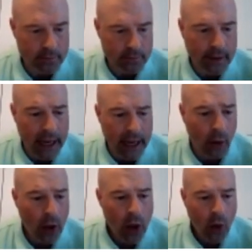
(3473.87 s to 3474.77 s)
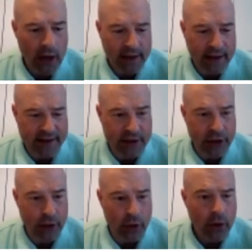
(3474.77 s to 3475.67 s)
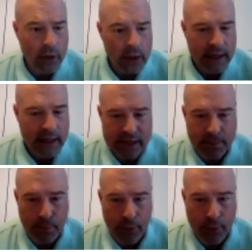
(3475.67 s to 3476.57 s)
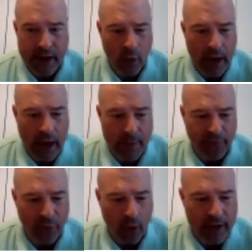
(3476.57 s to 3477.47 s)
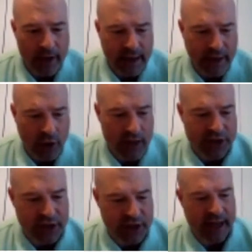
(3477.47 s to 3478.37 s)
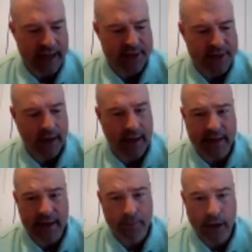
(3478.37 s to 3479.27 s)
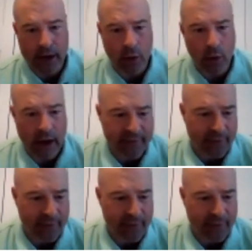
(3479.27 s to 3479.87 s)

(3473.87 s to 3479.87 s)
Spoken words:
Now, what I'd like to do is break away, before we get into question and answer, I'd like to break away